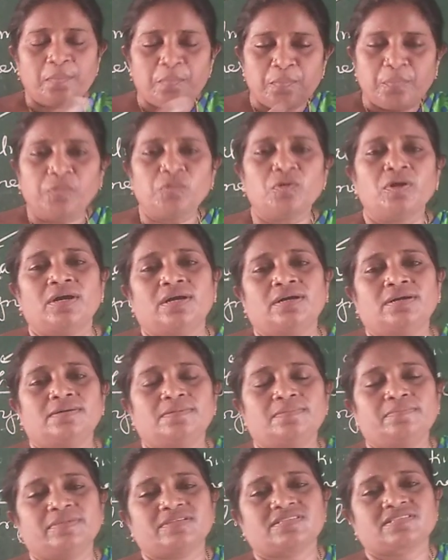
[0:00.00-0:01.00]

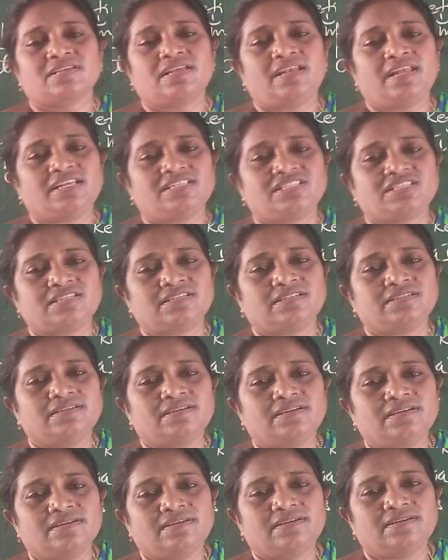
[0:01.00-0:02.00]
poor musculature,
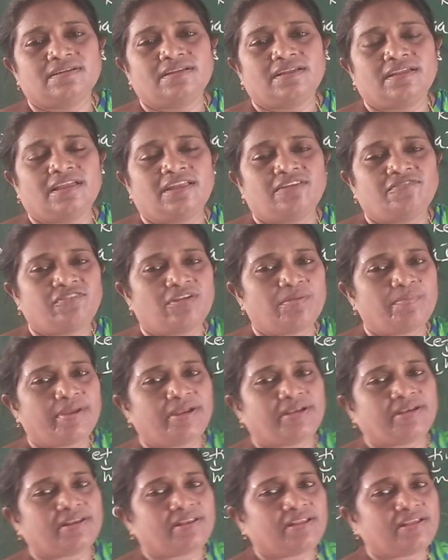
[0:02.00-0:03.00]

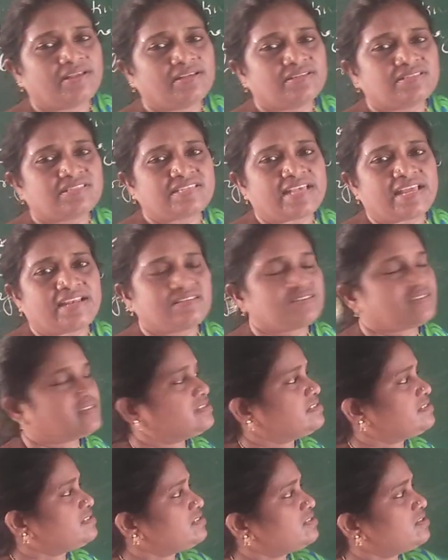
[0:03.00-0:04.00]
inflammatory
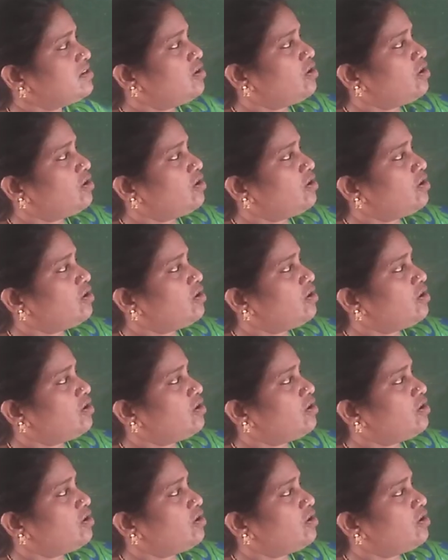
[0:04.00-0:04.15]
senses.